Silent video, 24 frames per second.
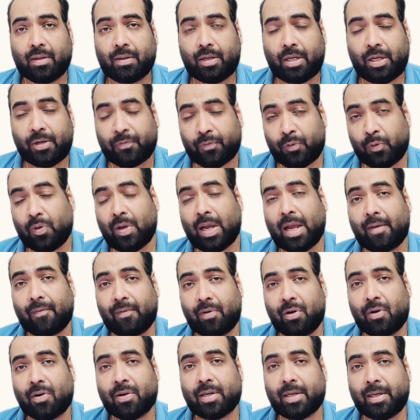if you have
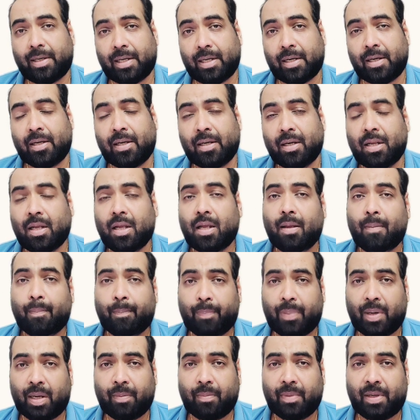not done
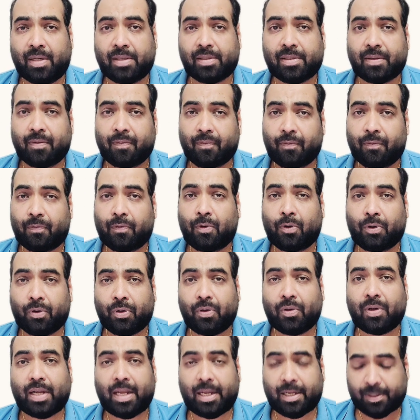payments for
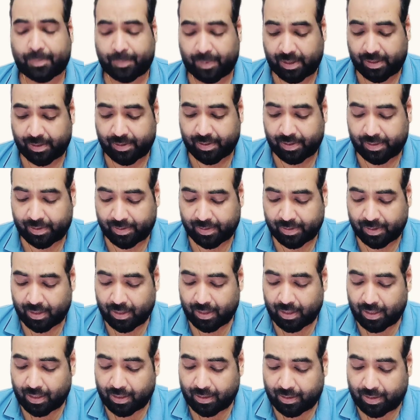your expenses,
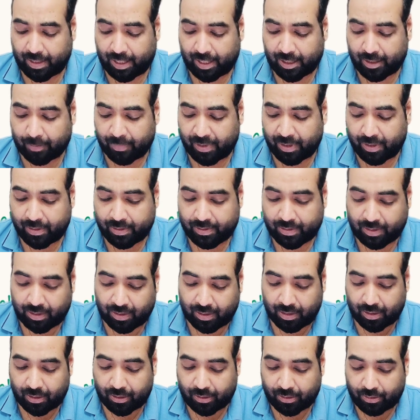that means
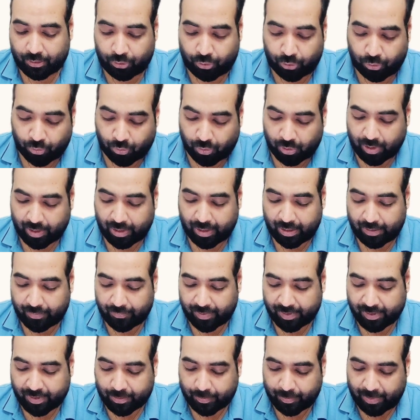your
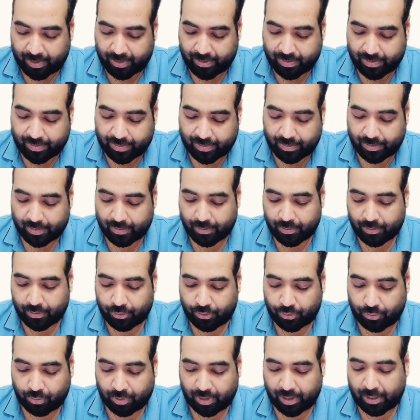investments
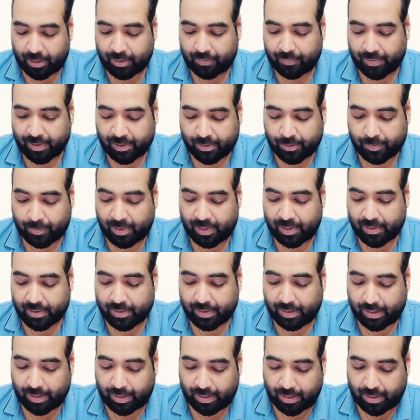
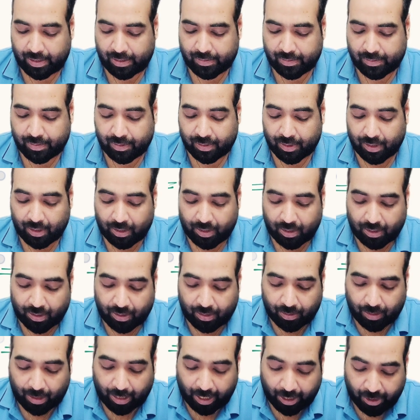is
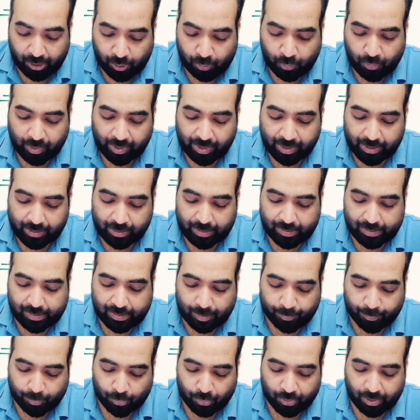adequately
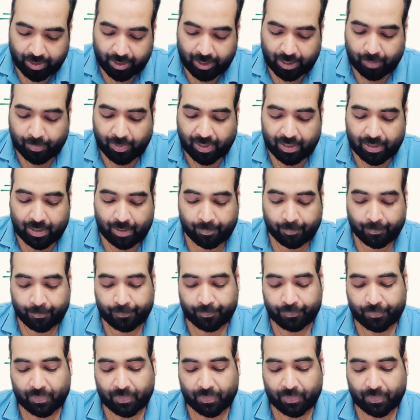supported by them.